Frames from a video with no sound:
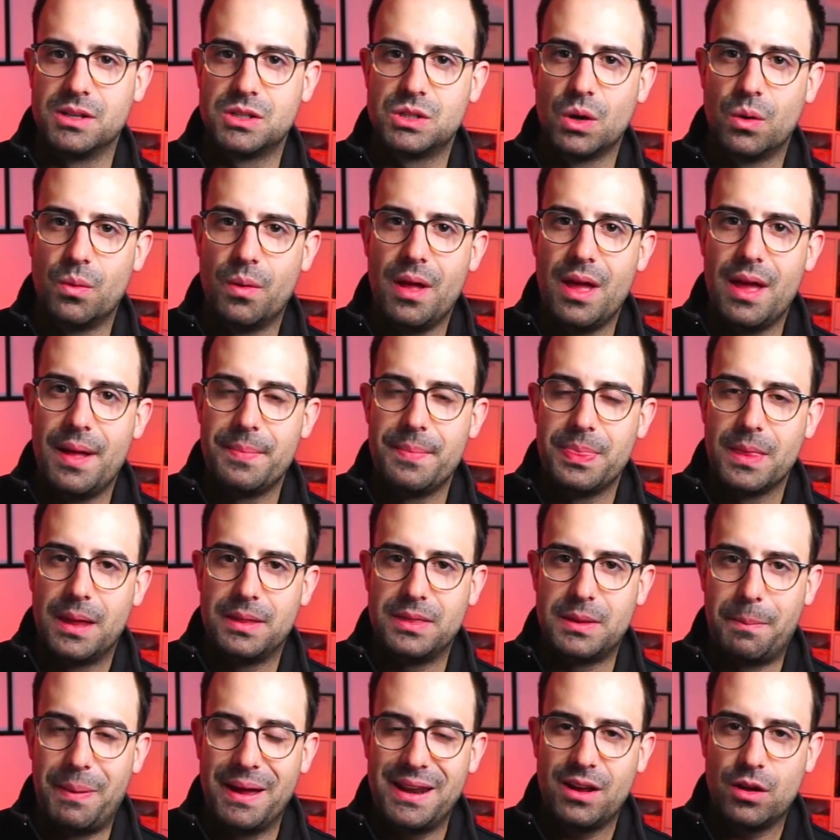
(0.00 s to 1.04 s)
So
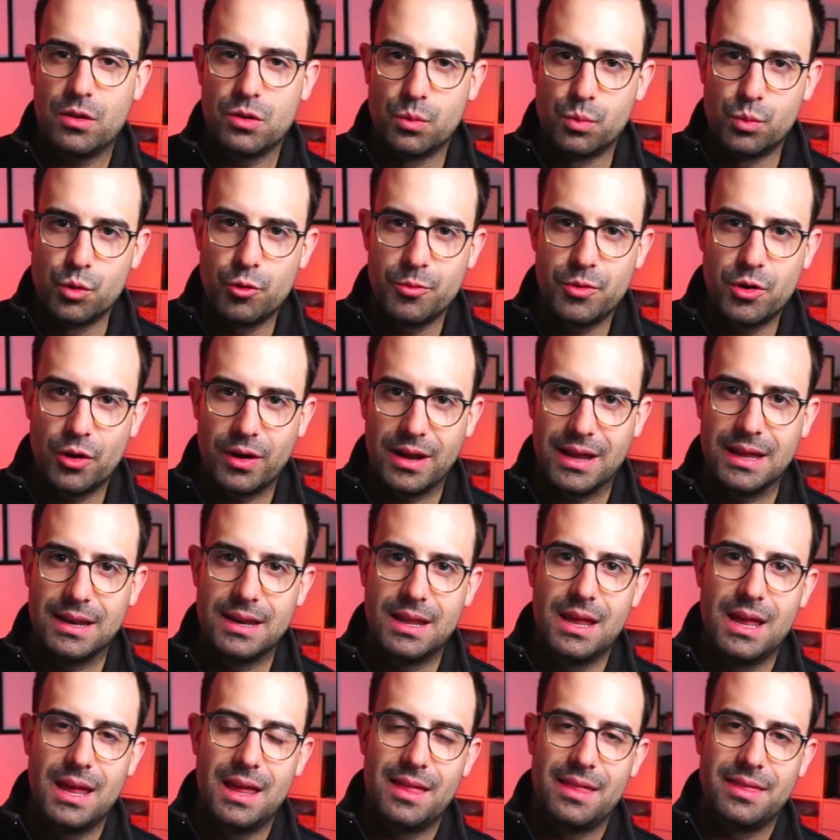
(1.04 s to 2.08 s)
depending on the room you're in,